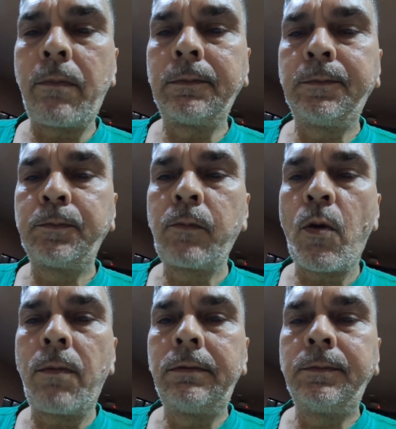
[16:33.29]
the
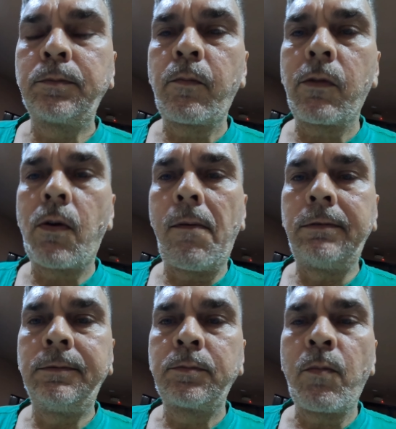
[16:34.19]
corn in the
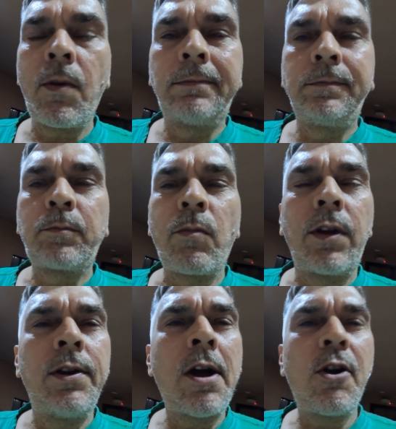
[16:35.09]
chicken,
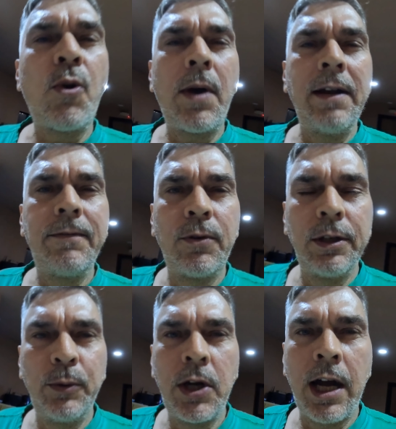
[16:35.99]
and
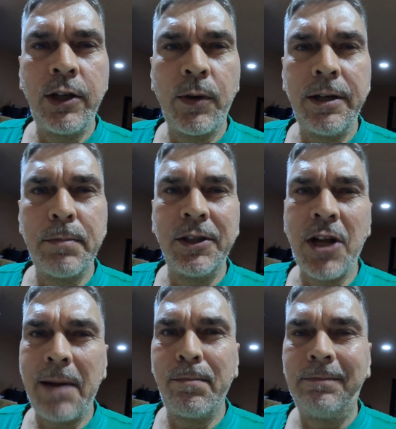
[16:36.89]
a lot of
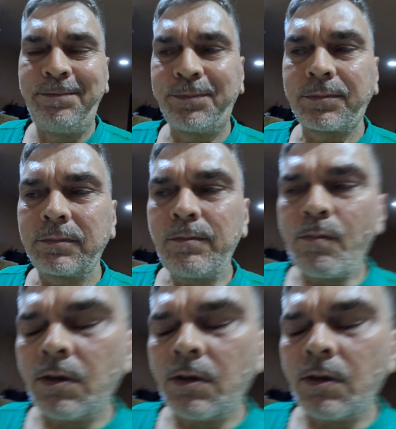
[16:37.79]
the chicken kind of